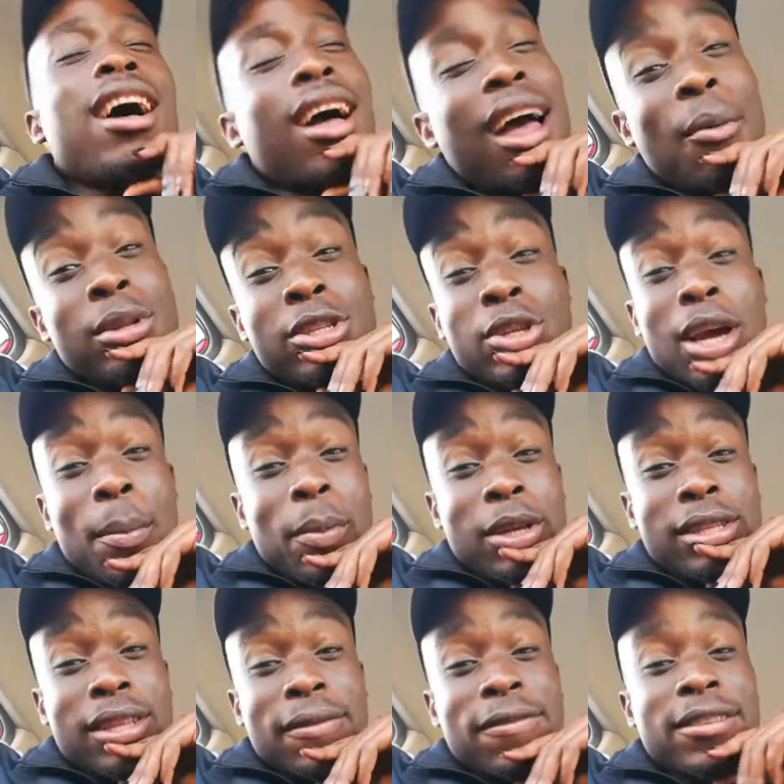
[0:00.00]
I want to talk
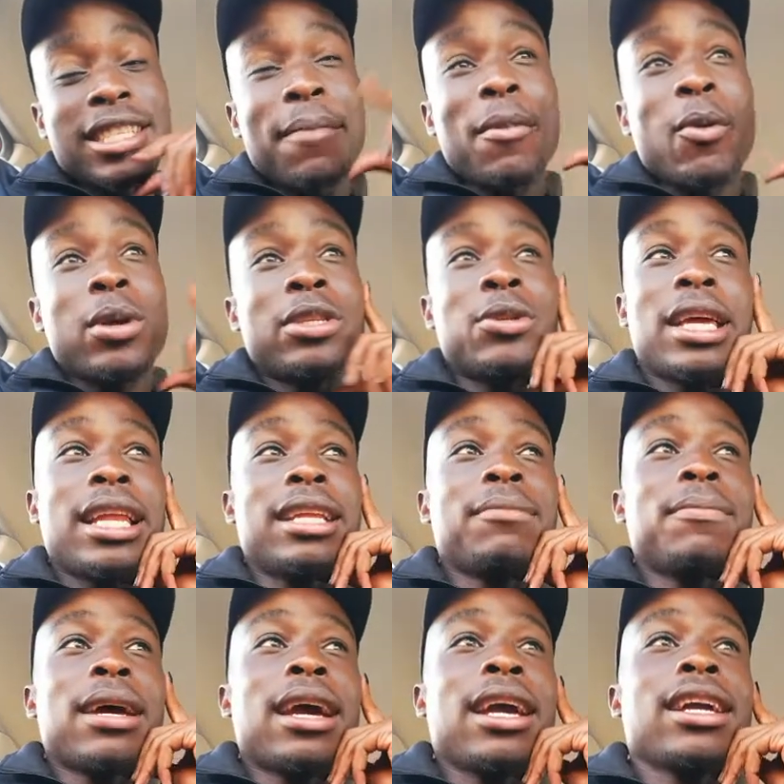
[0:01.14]
about the first time I went to get
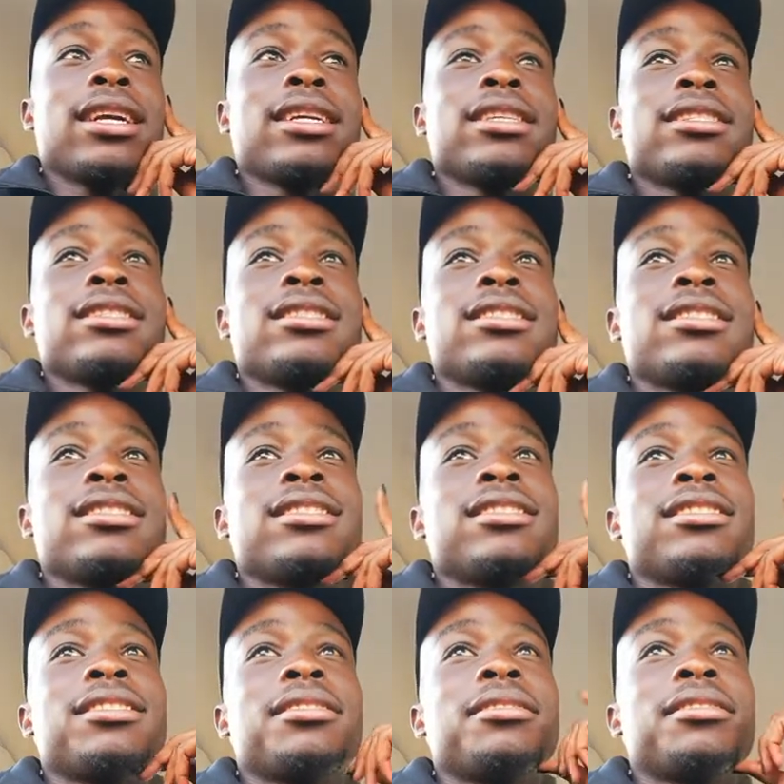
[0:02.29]
my
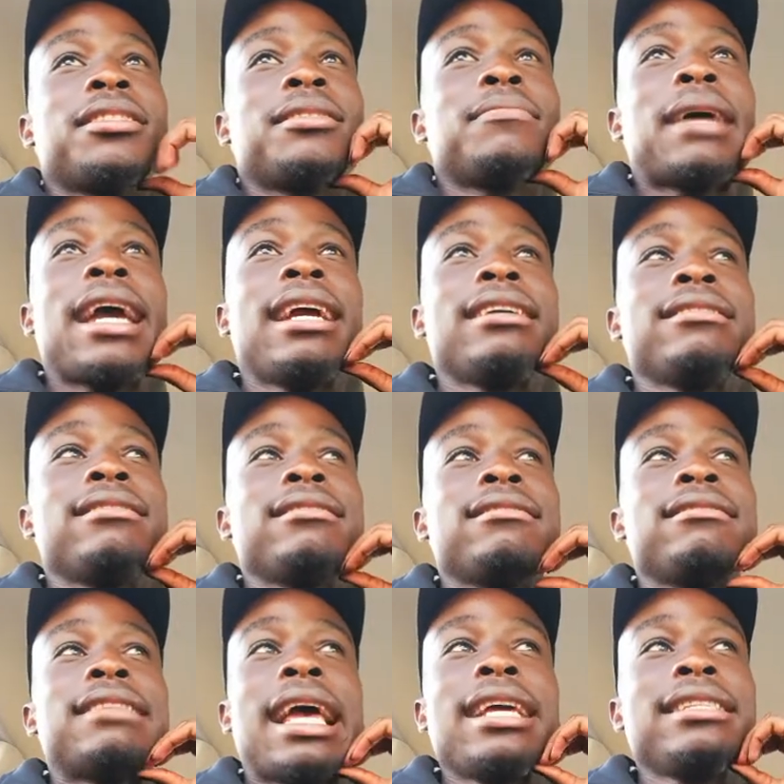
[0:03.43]

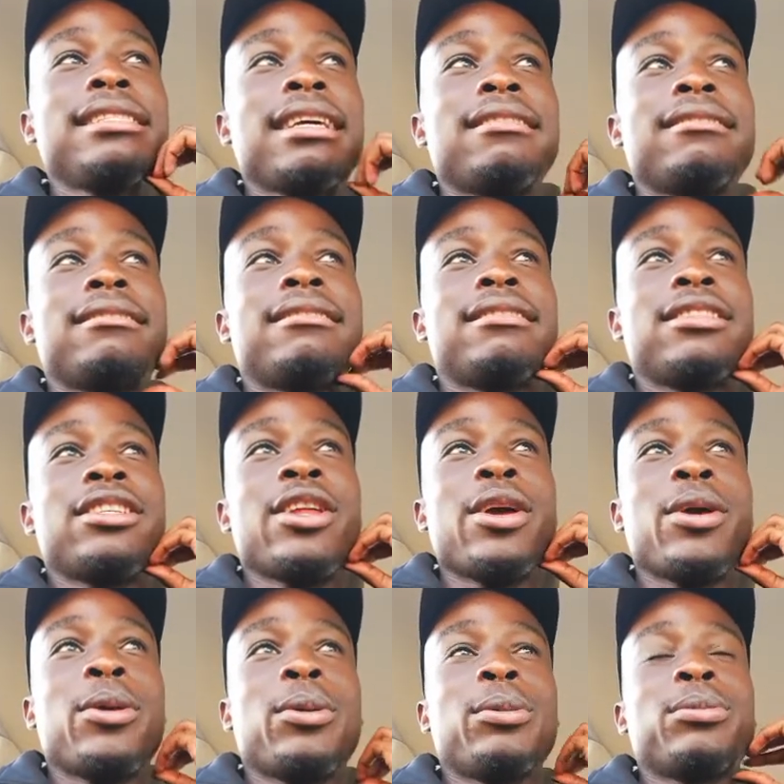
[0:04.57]
license, you
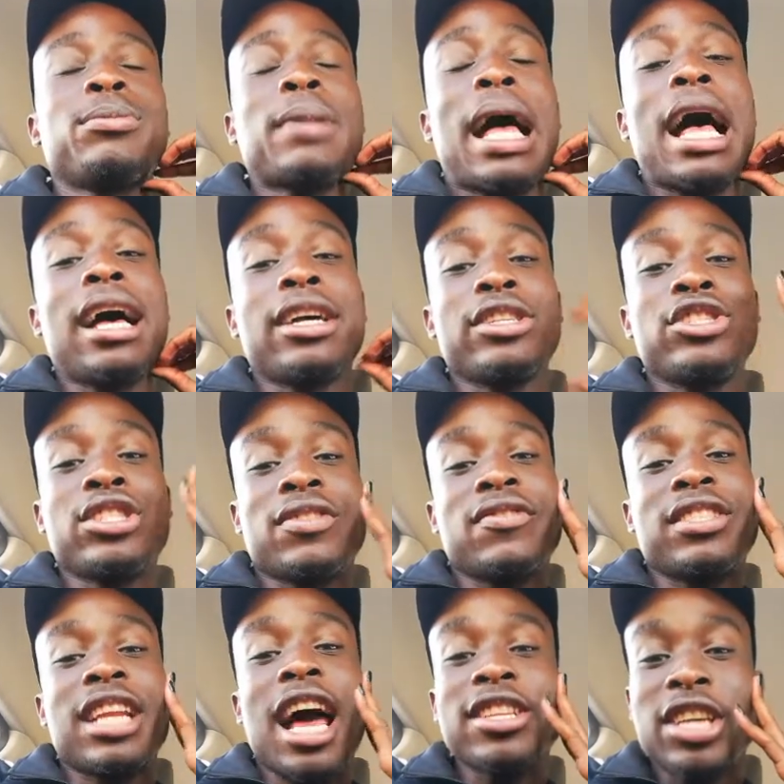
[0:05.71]
know, my
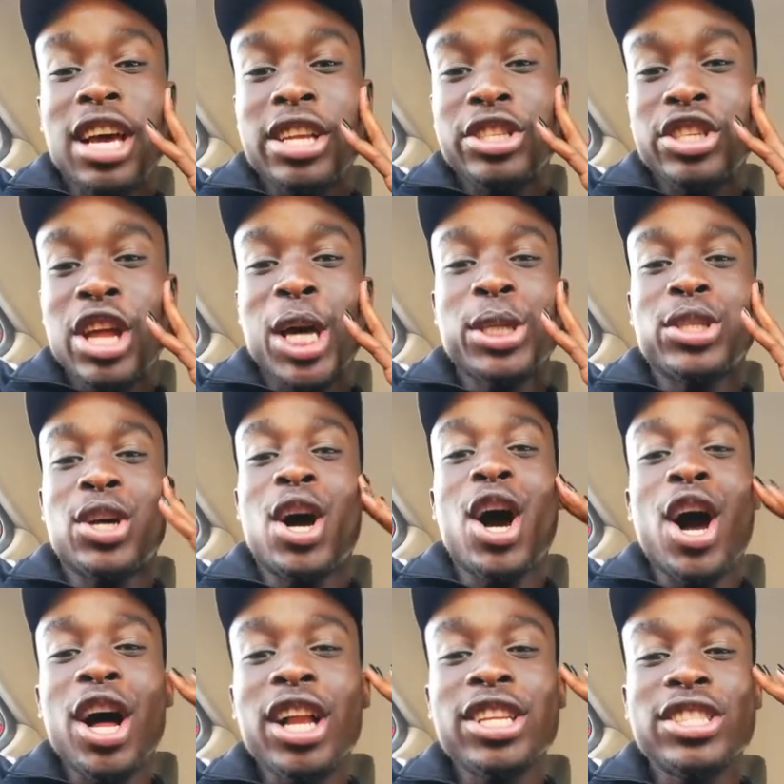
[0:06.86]
driver's license, you know, it's
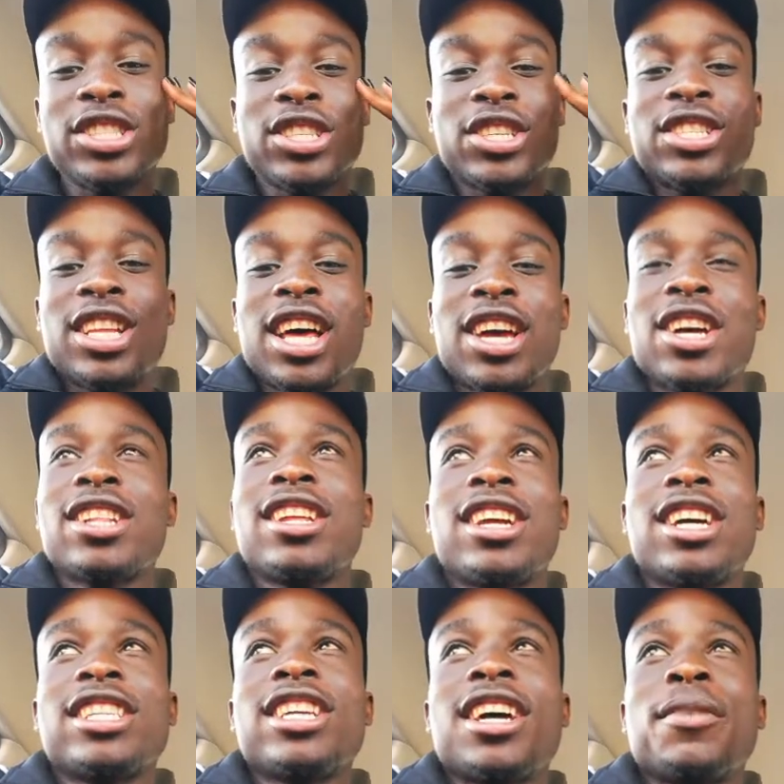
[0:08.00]
all, because like I said,
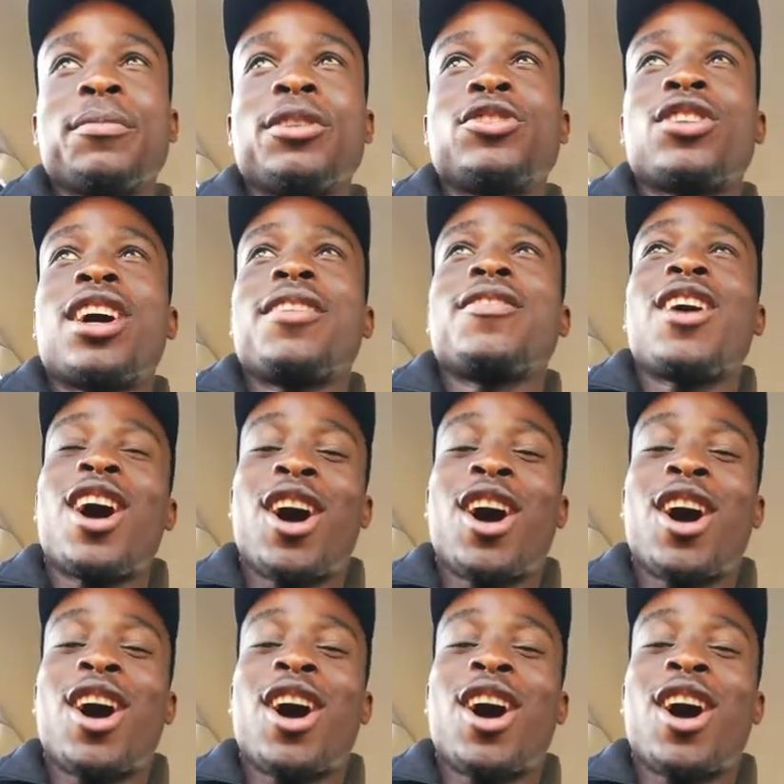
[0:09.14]
I'm a driver.